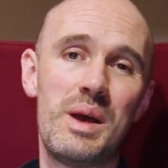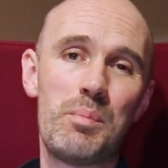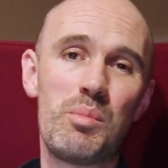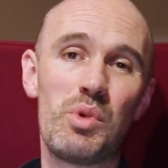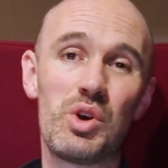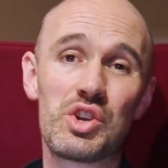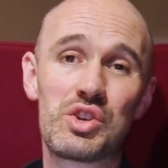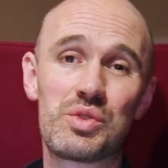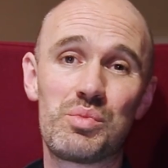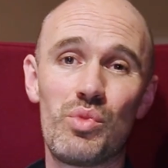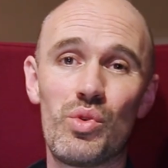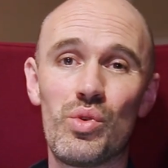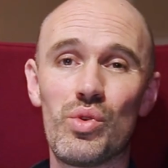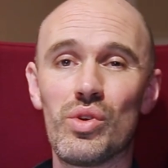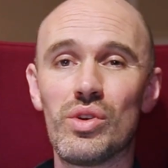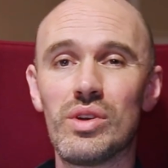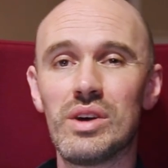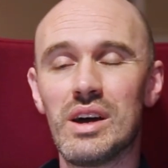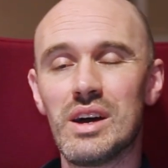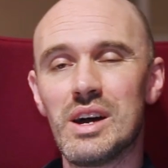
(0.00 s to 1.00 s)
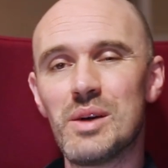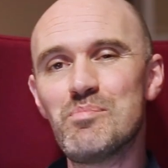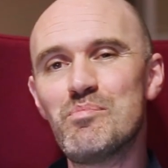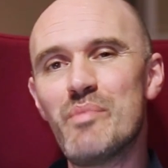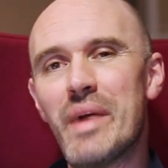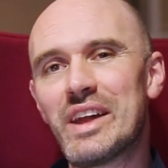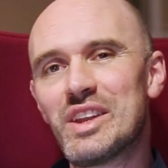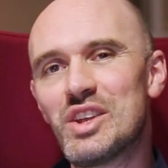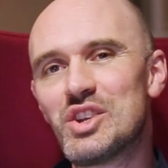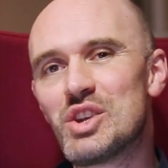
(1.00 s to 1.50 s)
much more
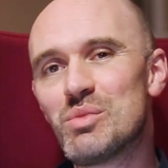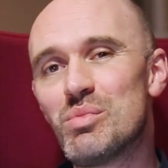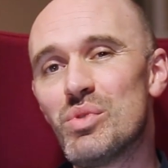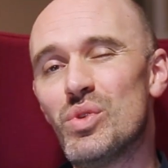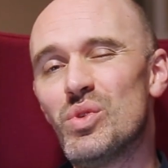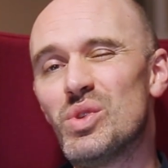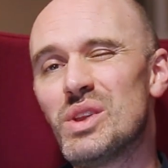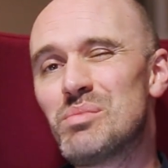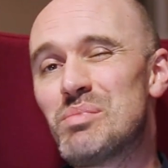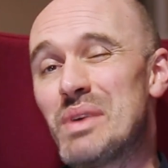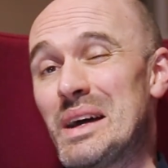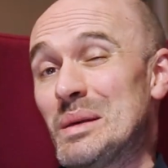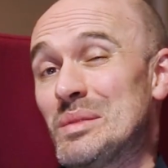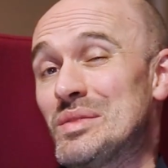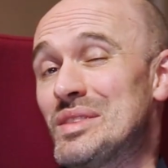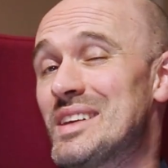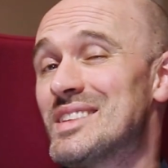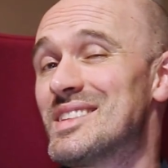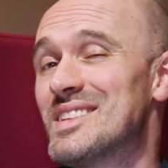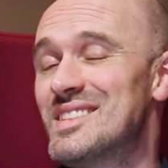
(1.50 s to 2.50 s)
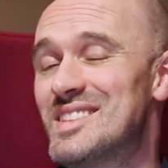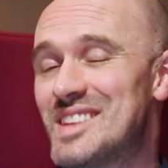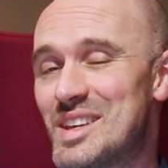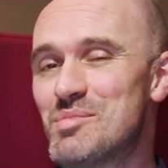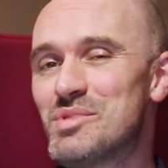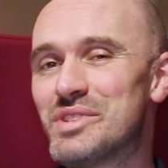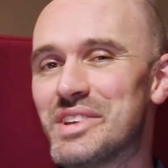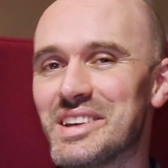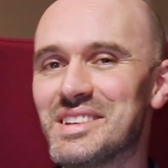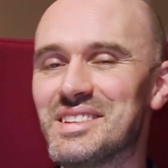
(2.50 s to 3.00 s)
manageable and perhaps less
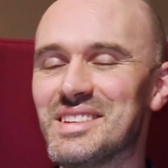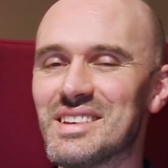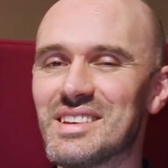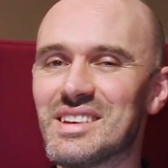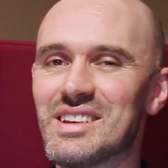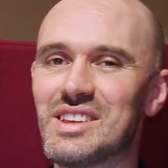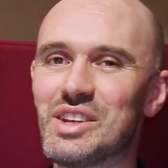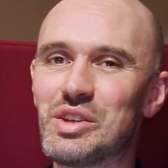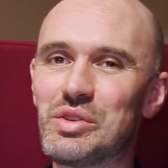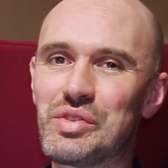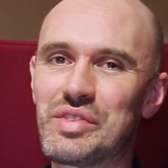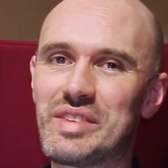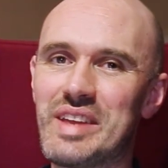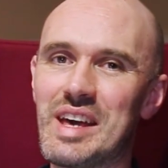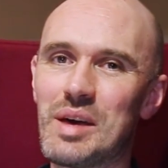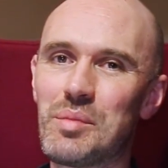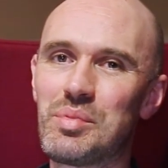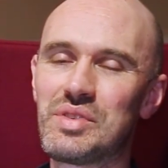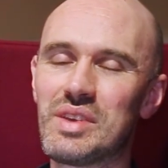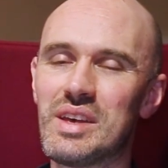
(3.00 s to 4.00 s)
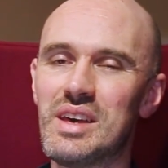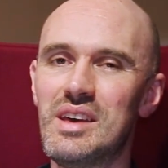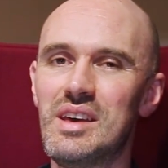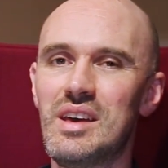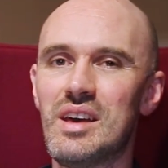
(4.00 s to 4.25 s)
intimidating little steps